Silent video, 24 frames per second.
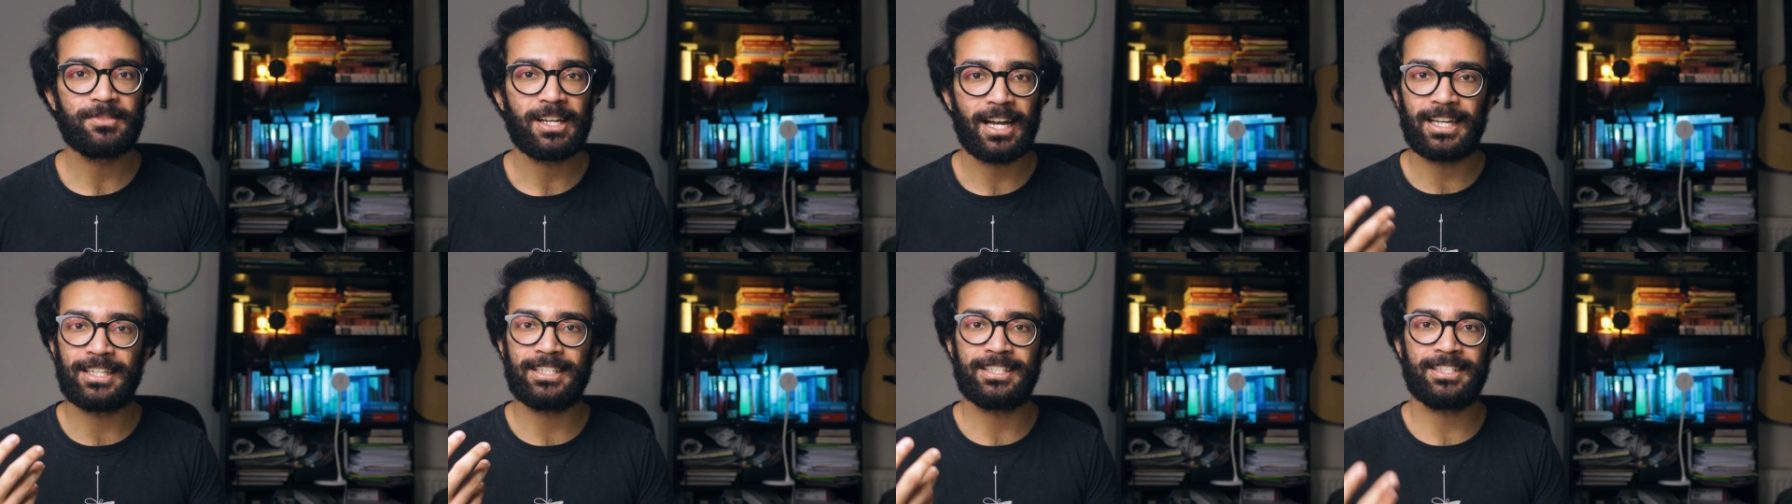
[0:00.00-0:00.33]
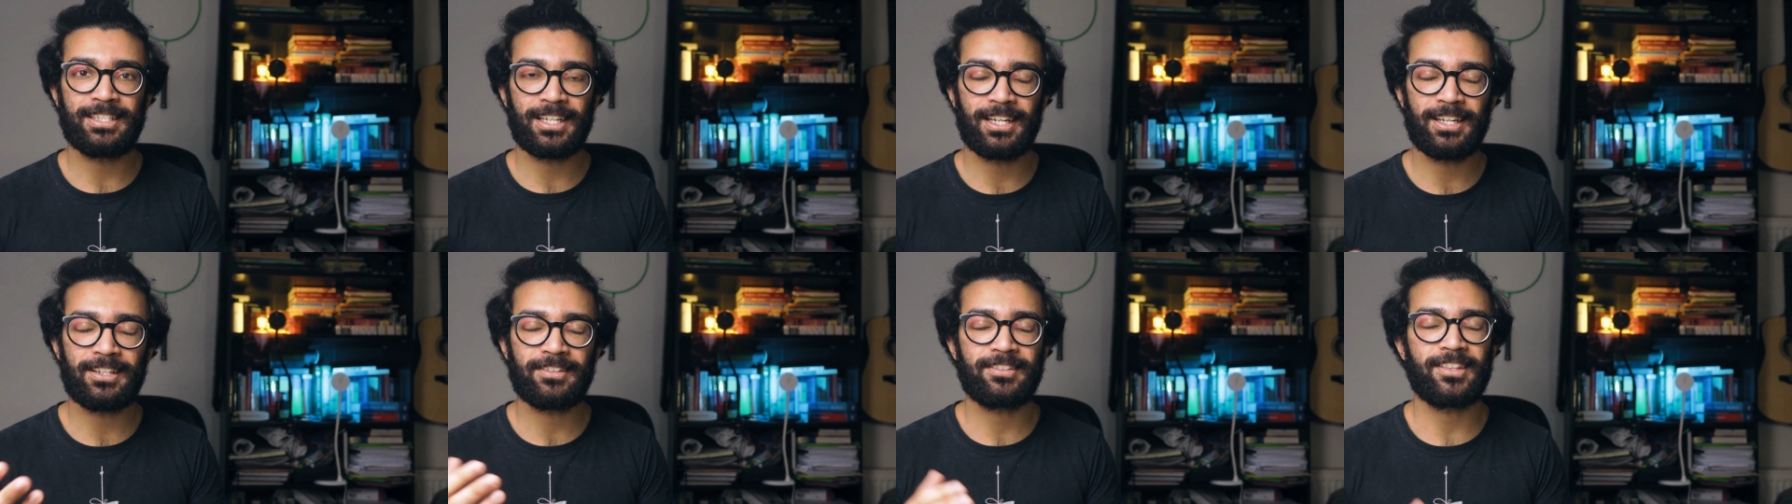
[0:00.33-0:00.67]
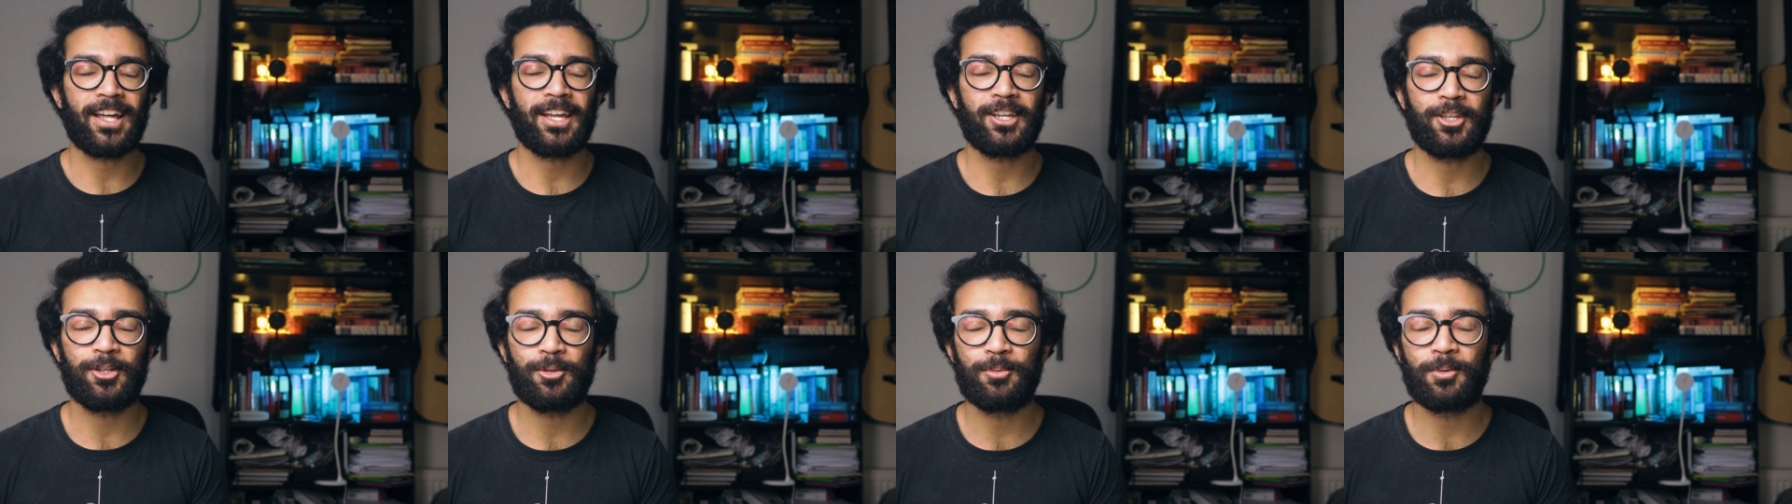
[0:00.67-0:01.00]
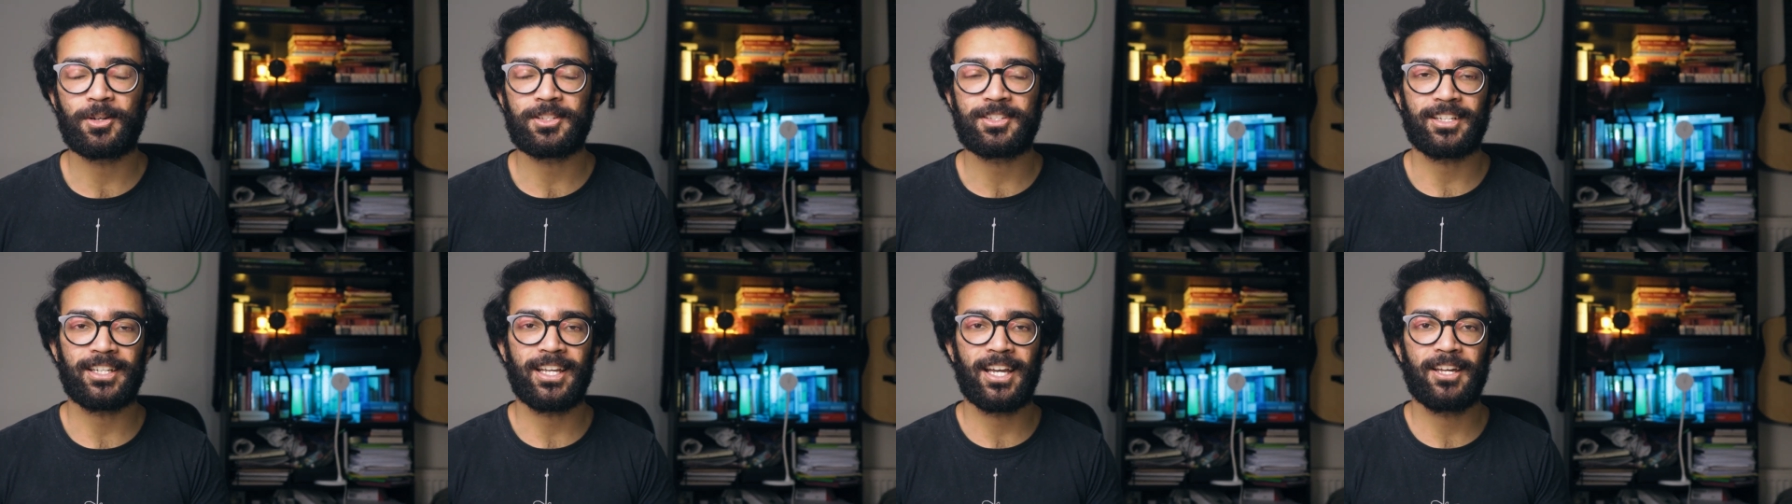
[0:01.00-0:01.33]
And uh, thank you
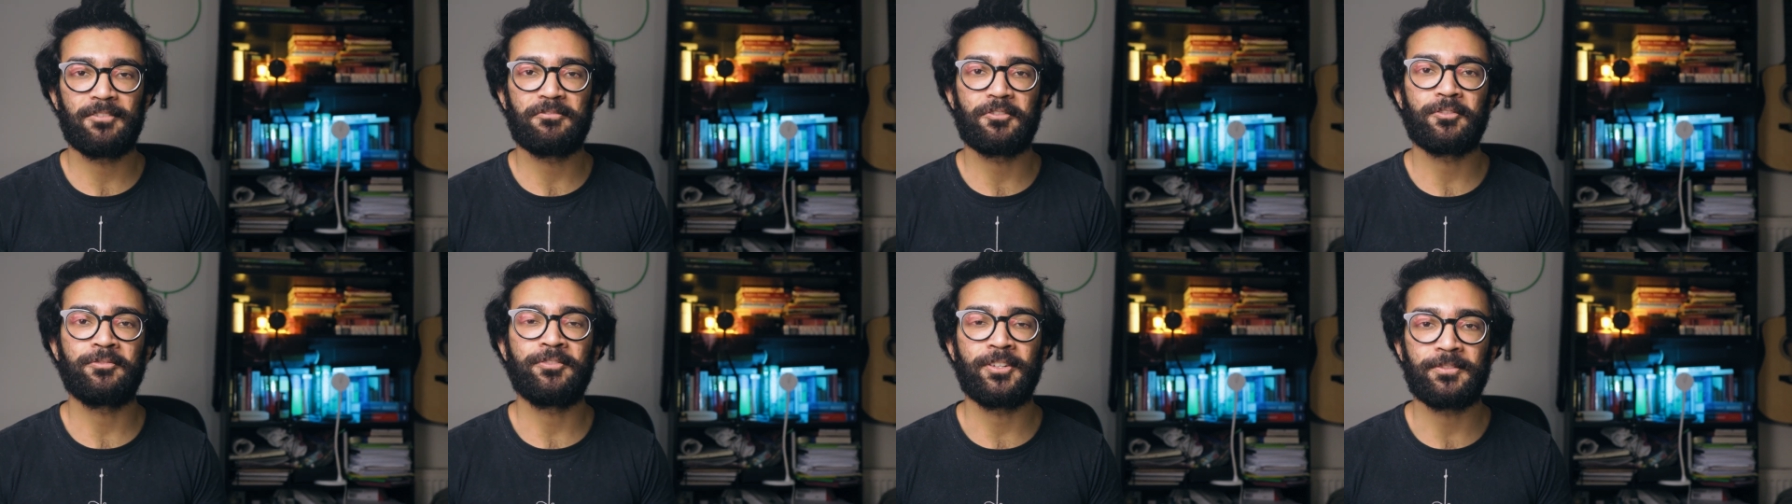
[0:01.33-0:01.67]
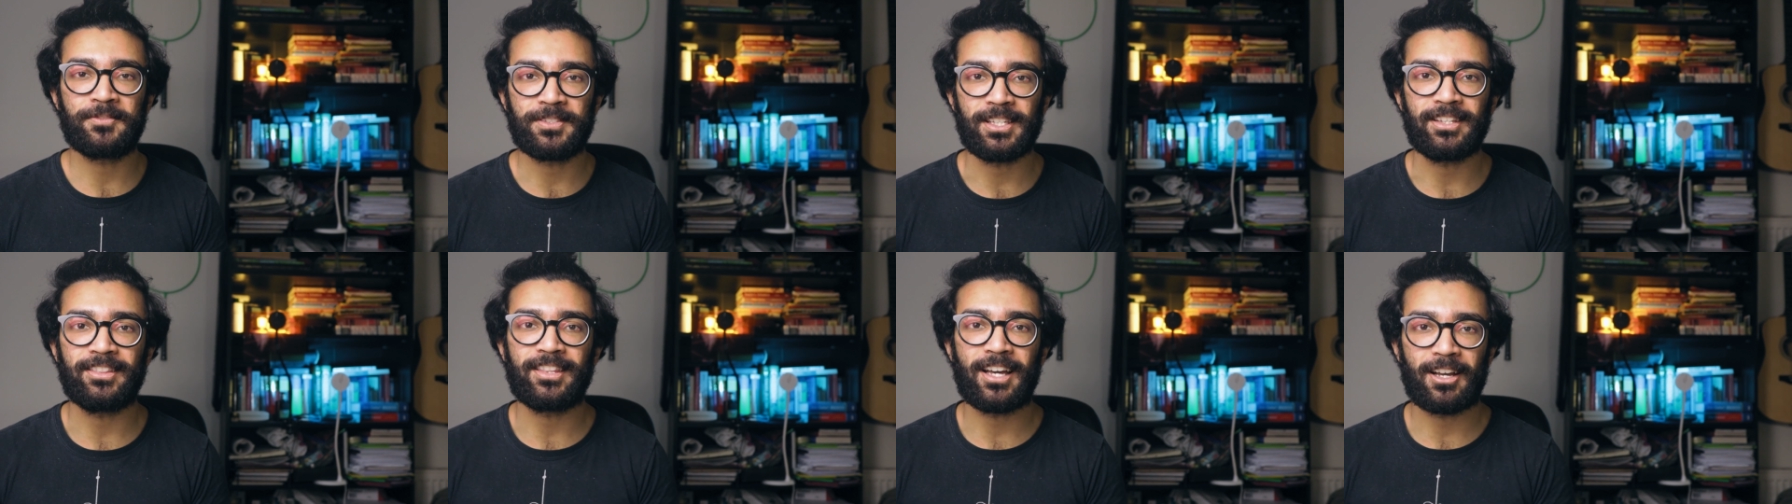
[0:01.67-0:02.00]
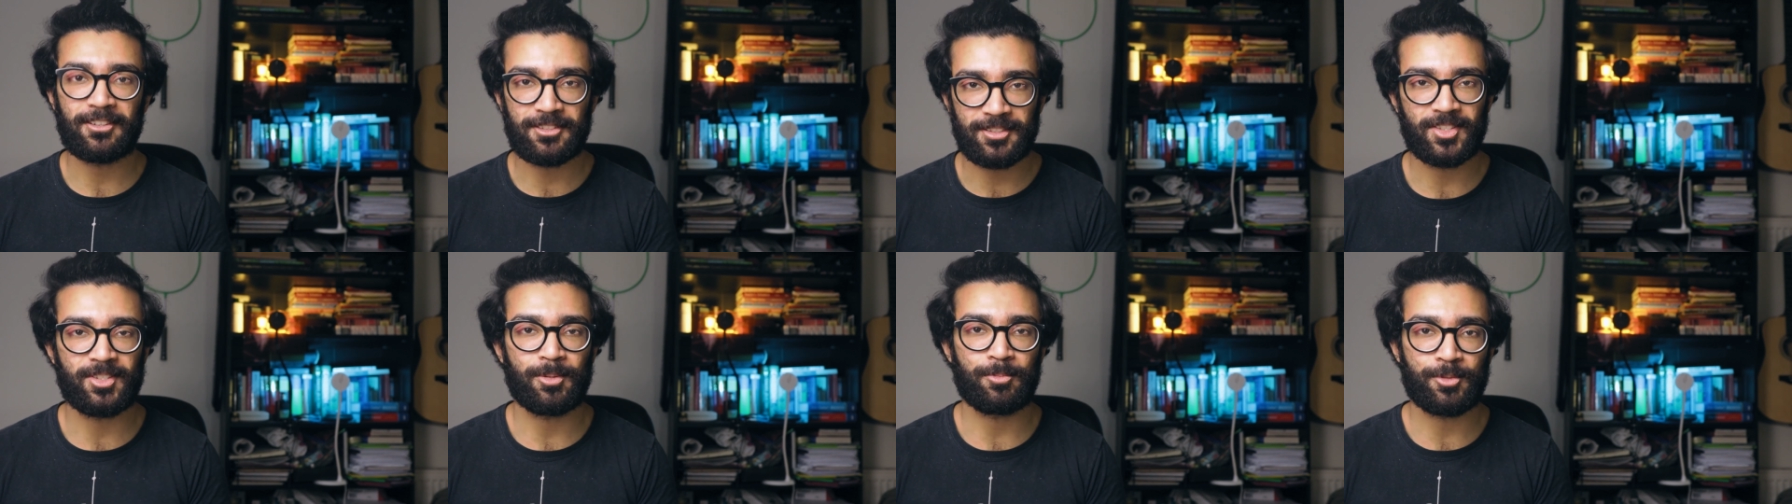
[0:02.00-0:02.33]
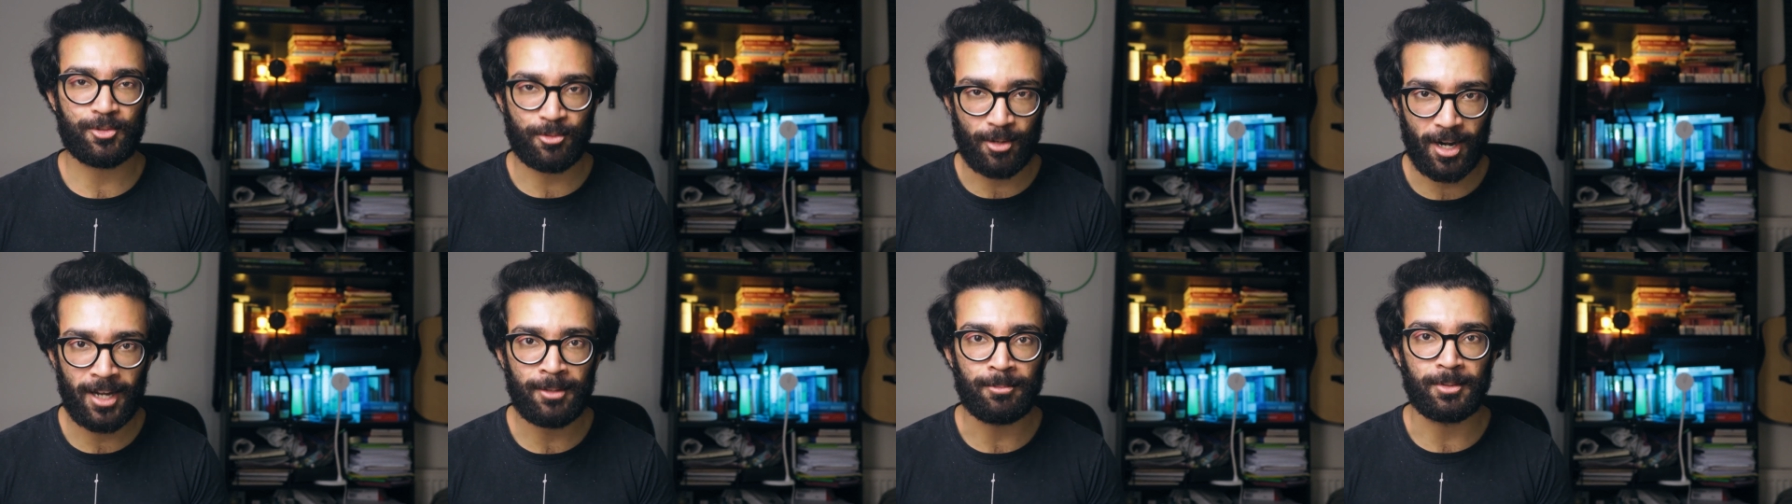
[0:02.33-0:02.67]
once again for 50,000
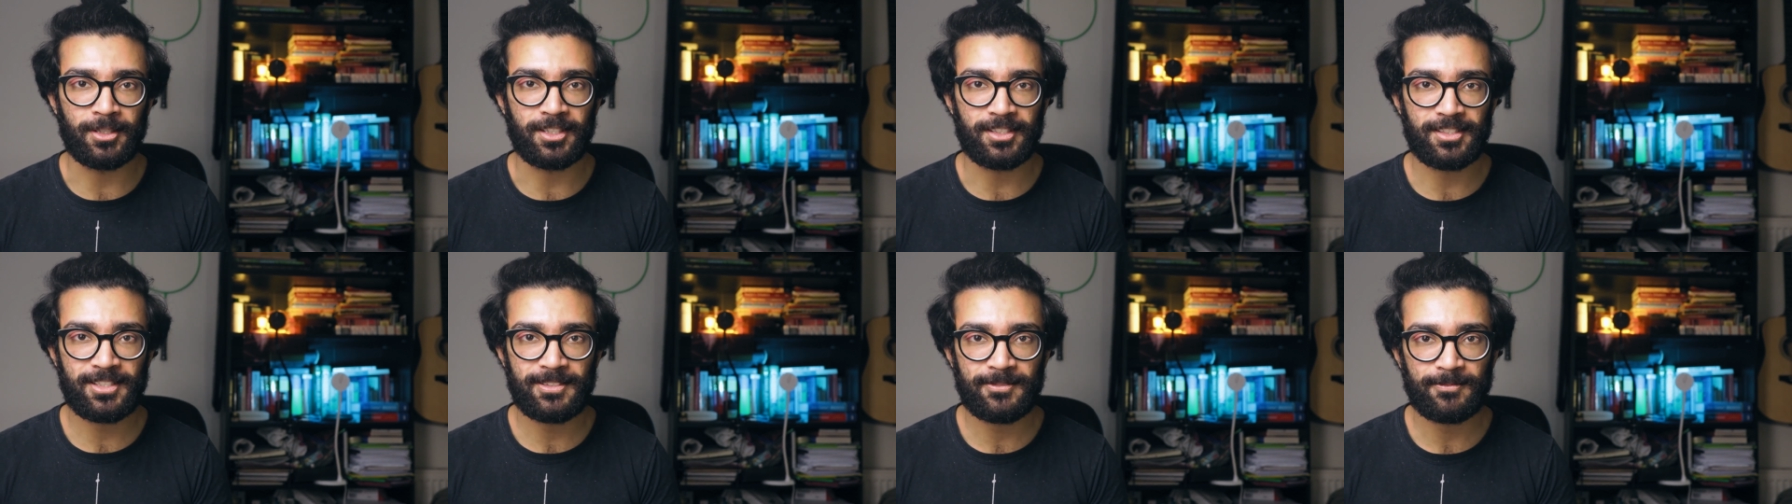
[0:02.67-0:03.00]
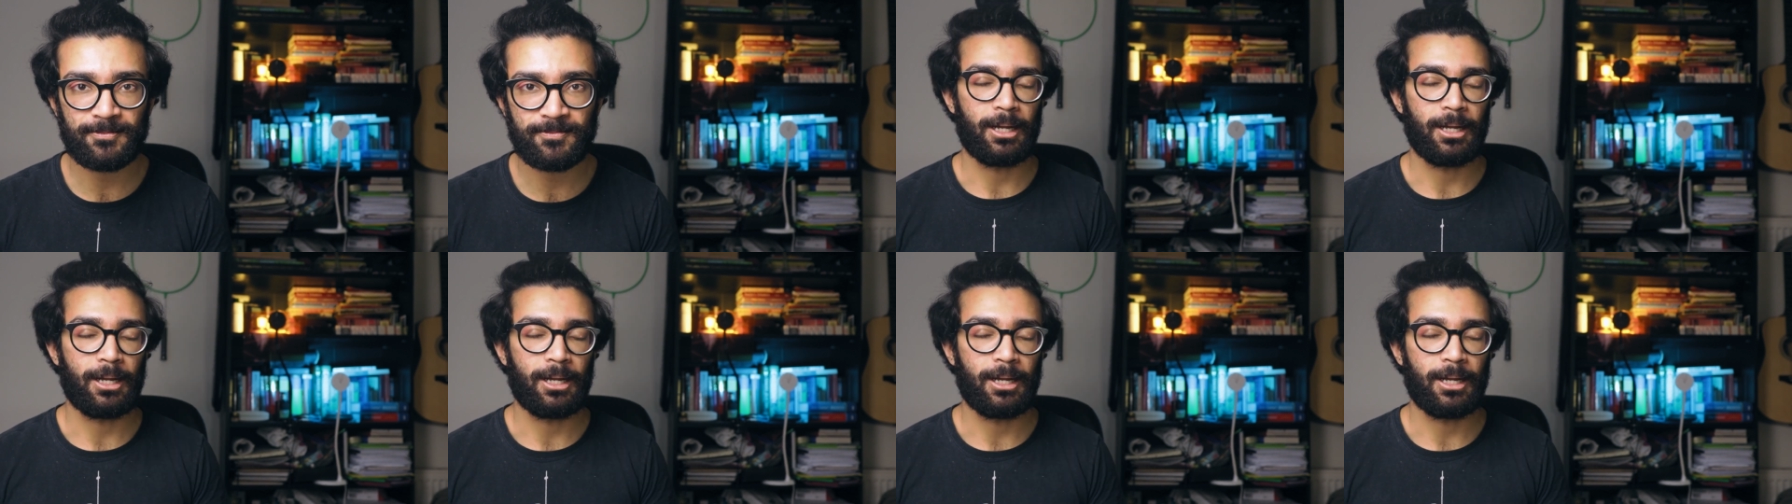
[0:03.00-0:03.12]
subscribers.